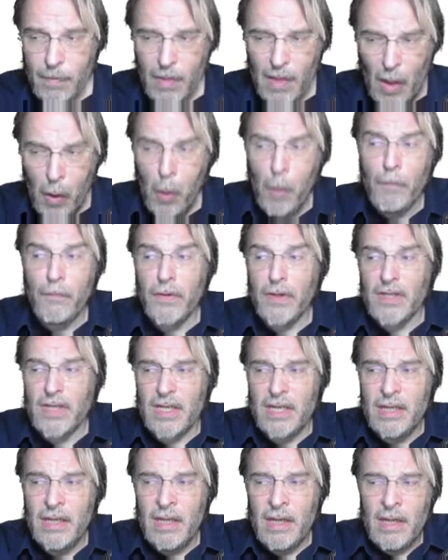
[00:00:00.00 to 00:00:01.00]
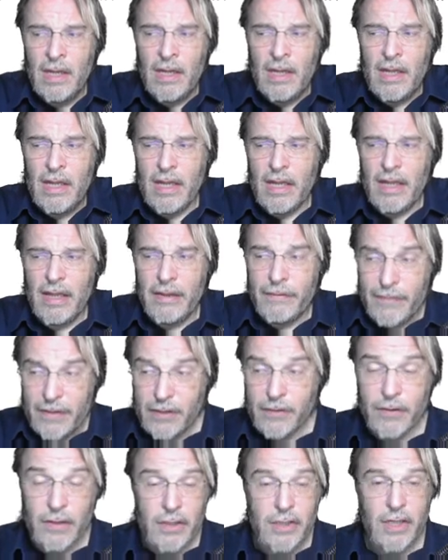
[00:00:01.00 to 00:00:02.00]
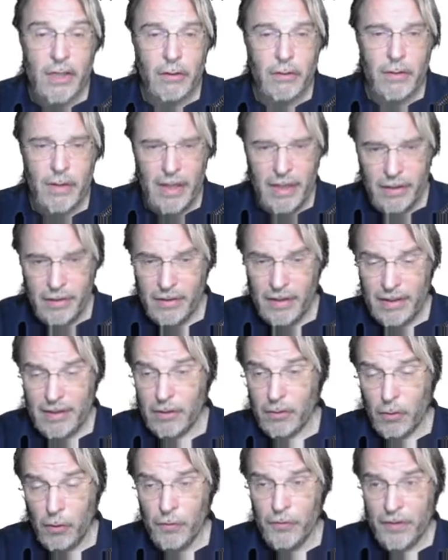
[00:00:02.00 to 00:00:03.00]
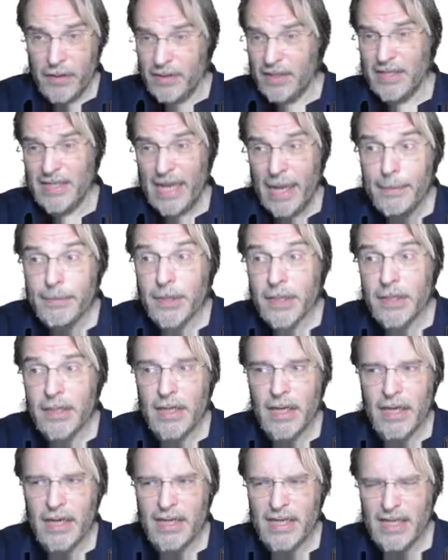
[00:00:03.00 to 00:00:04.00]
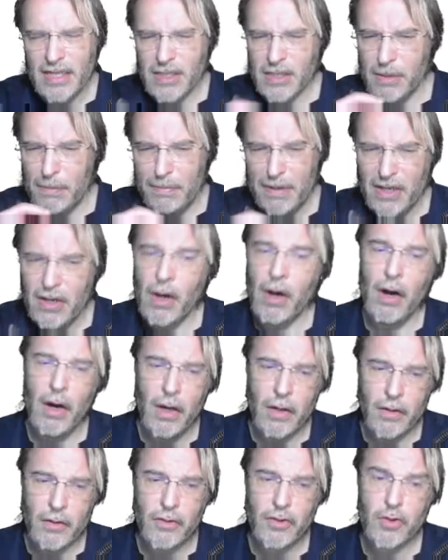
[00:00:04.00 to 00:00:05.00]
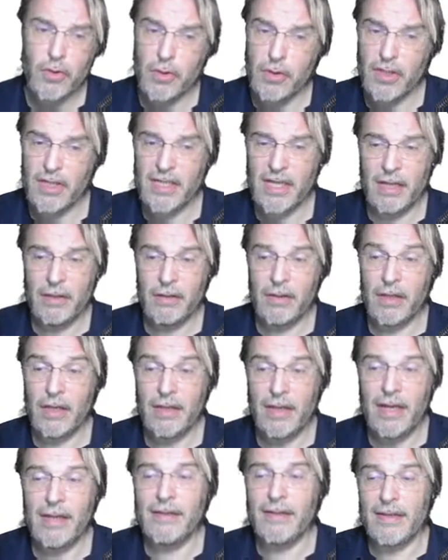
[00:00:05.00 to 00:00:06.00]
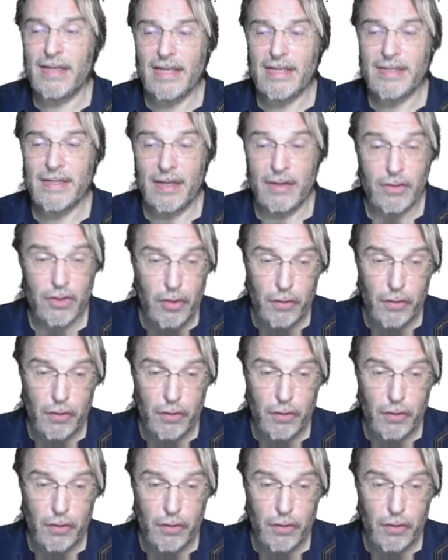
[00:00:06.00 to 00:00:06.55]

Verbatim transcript: Obviously, if it's zero length, then the content is empty, and it's a bit harder to understand the data that's there.